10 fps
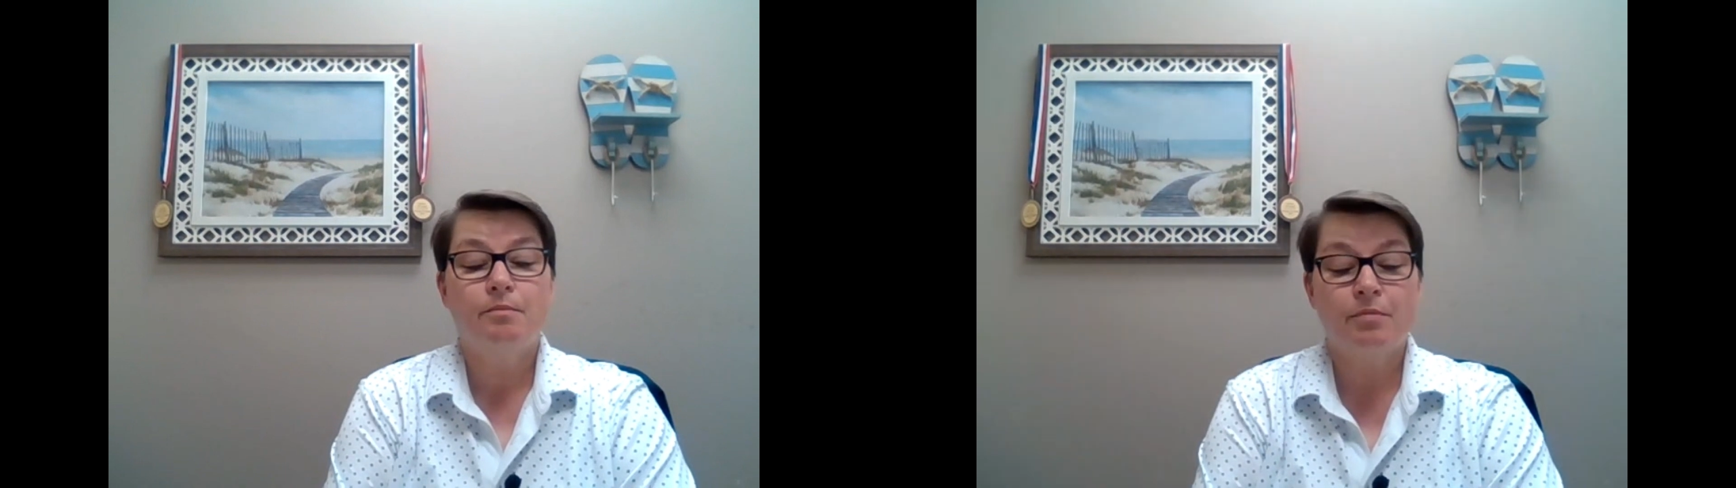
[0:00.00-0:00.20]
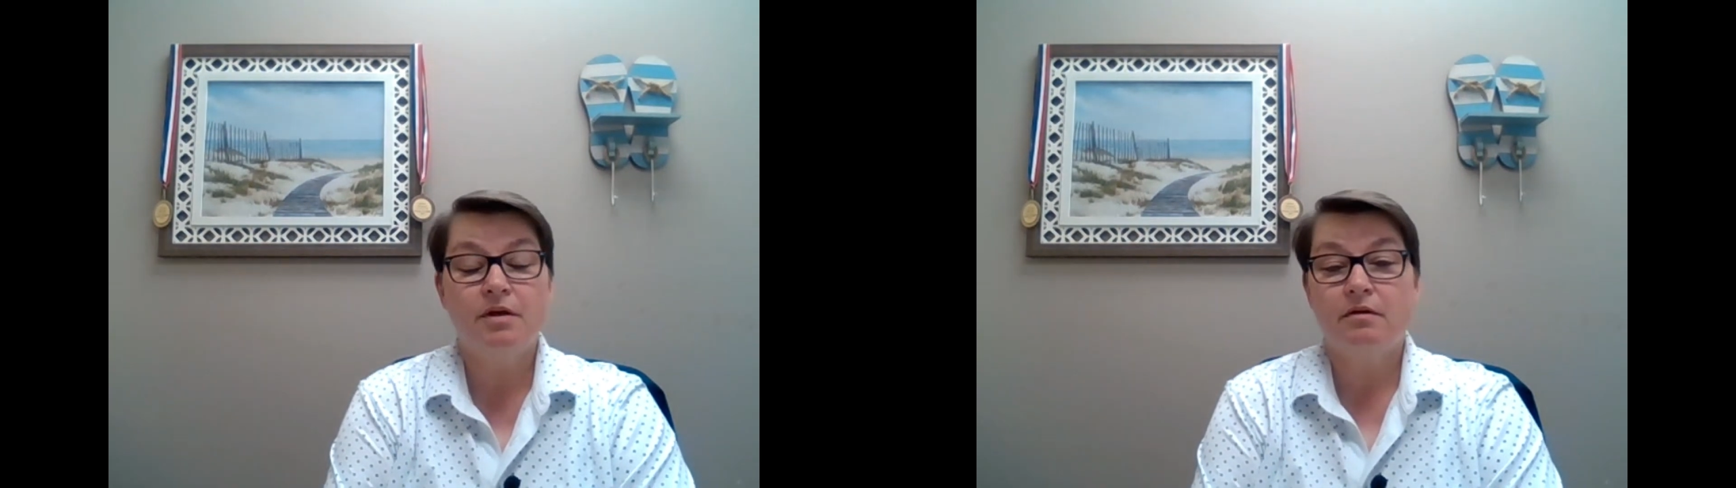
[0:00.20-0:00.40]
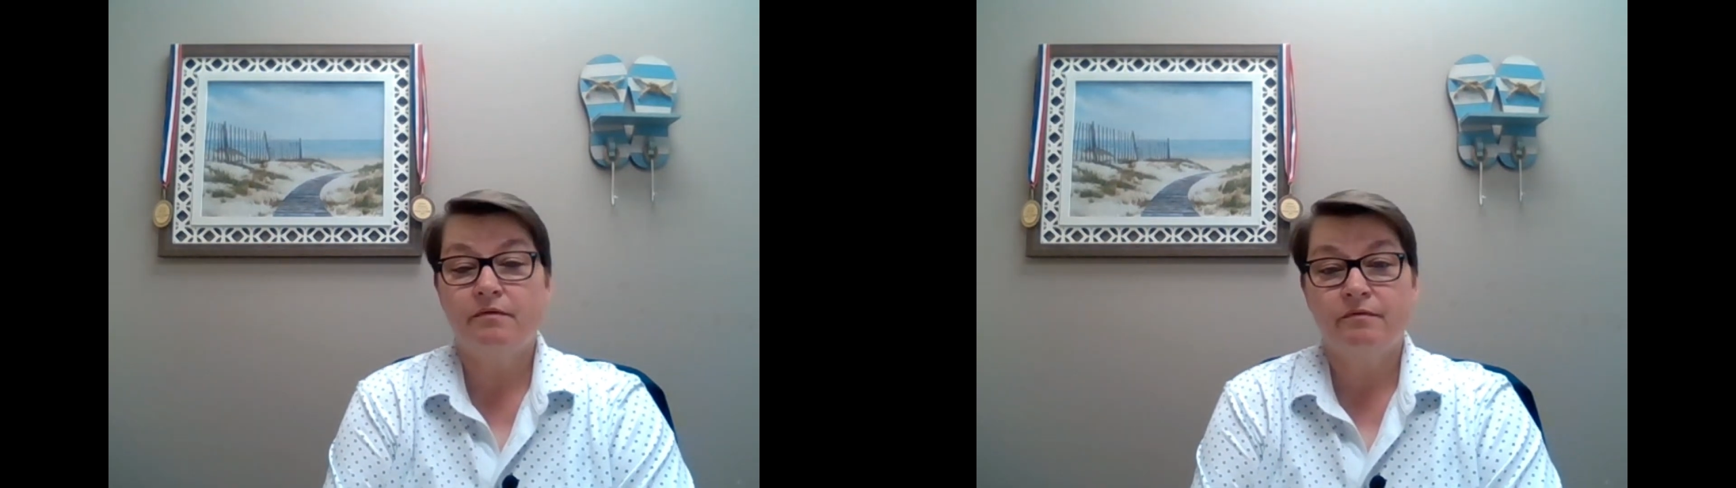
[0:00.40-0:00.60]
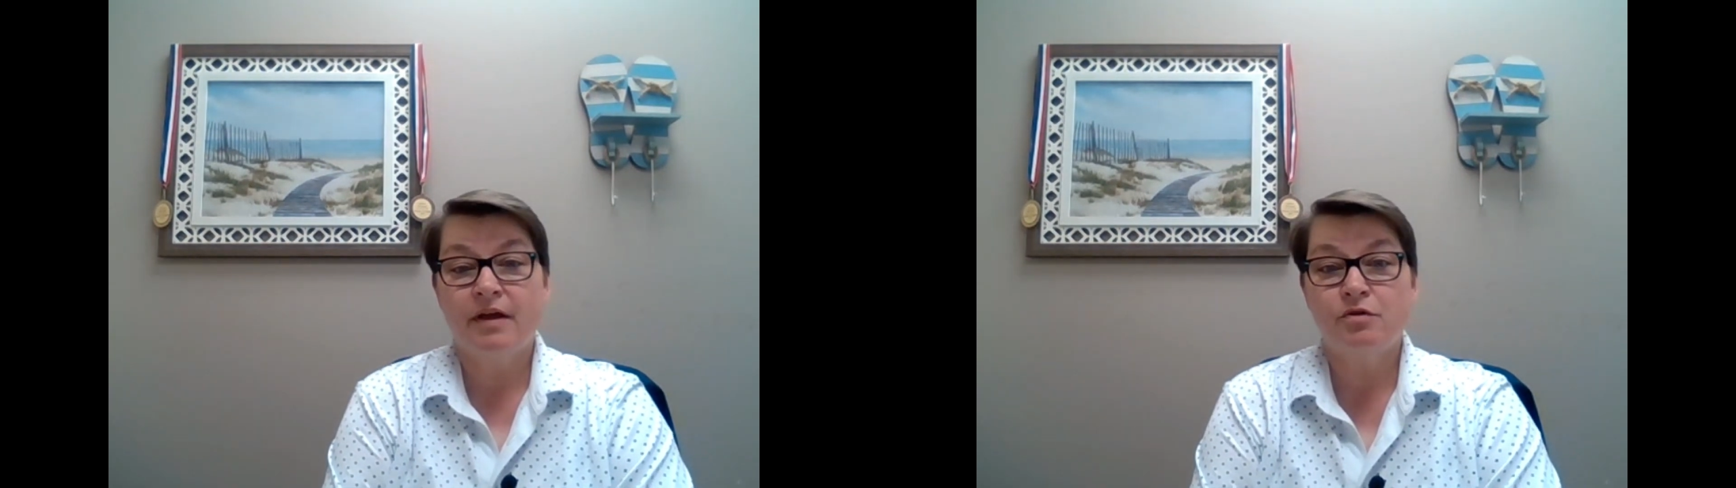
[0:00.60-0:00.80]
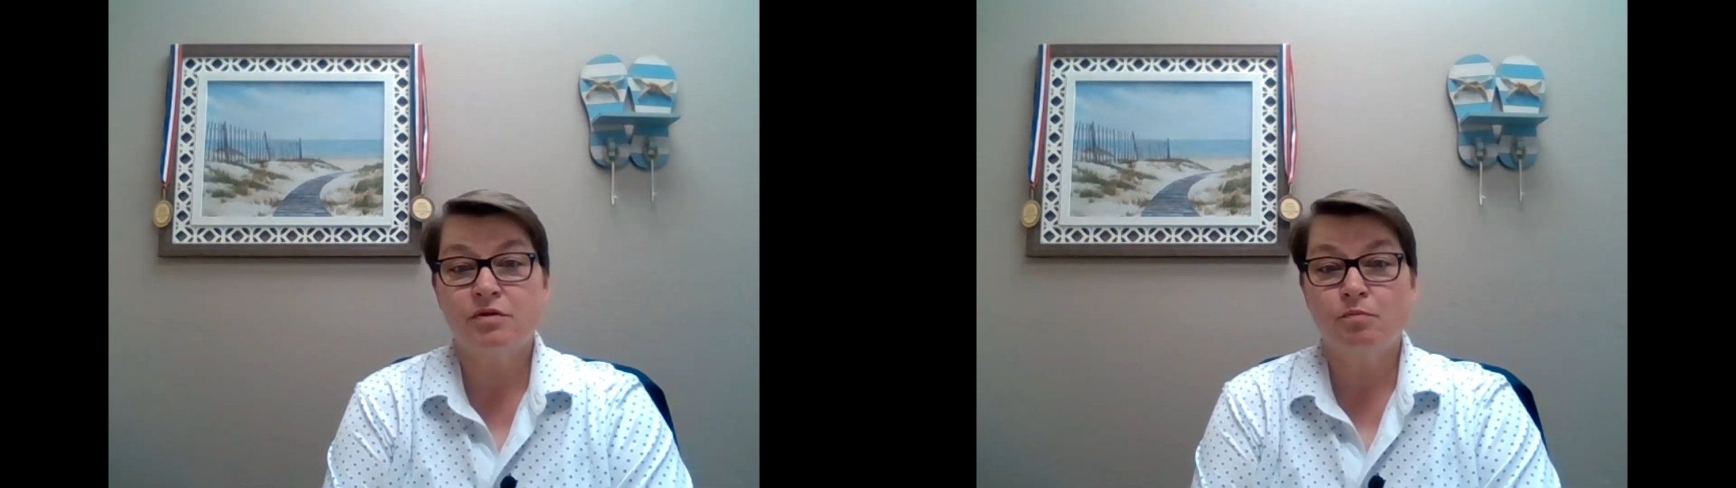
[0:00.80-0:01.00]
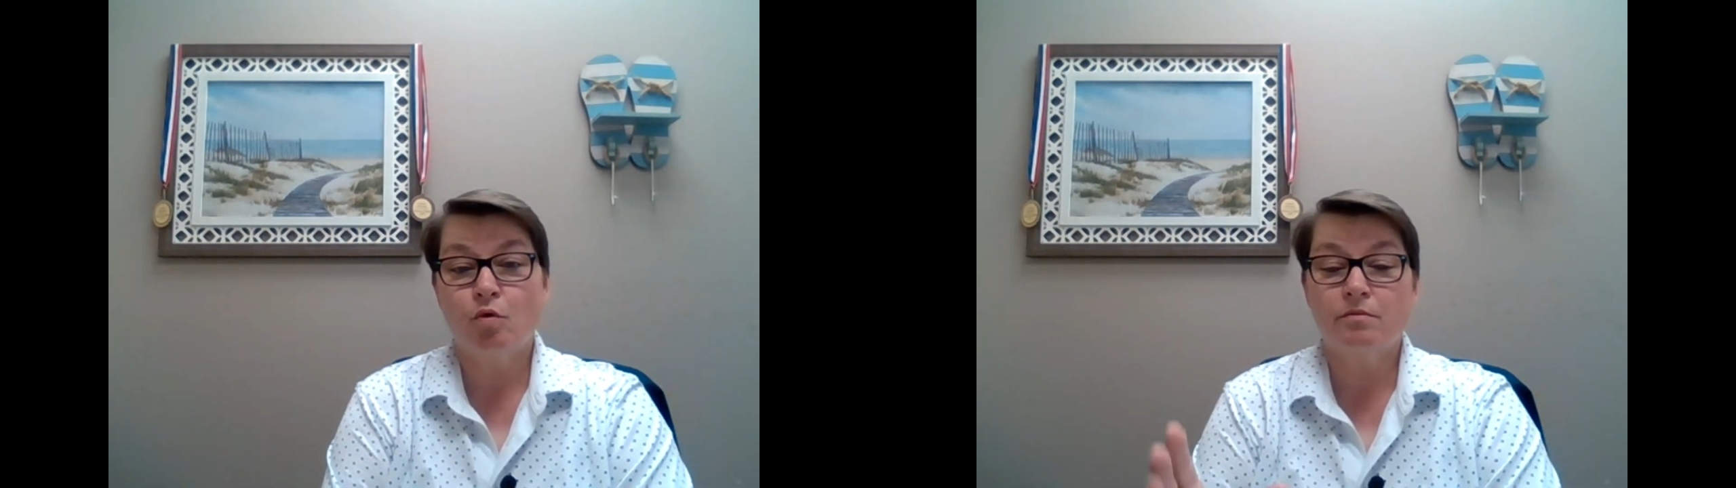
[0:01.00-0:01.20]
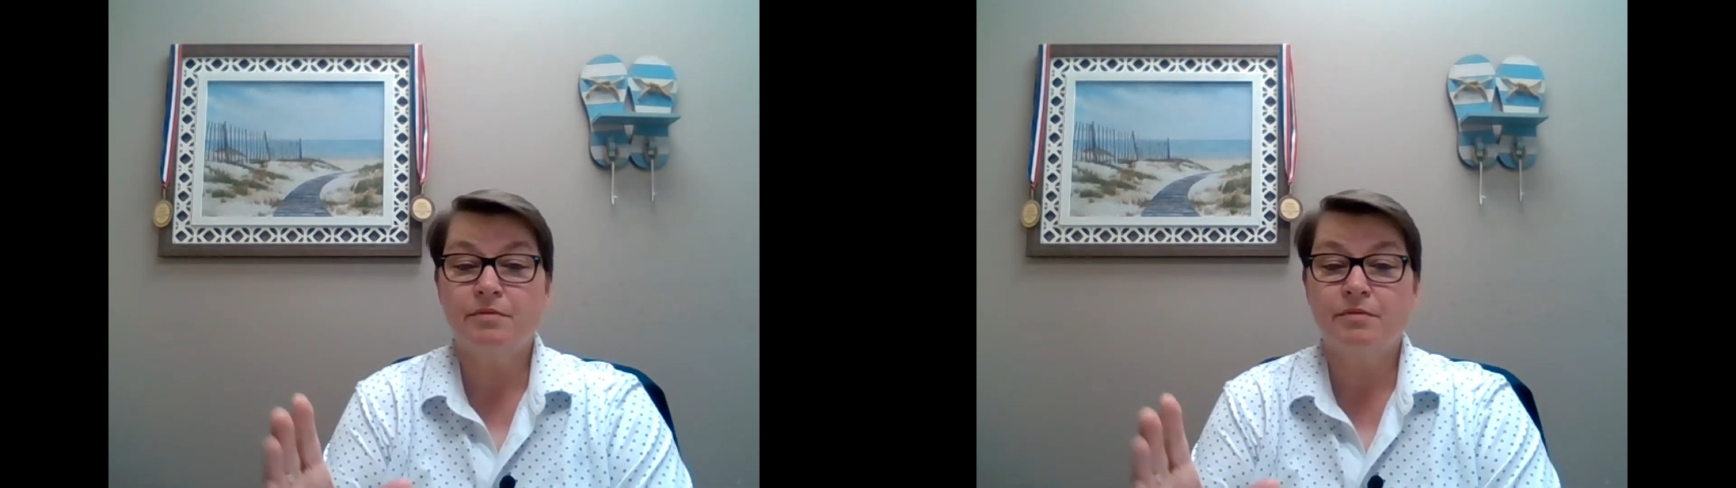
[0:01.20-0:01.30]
but value is important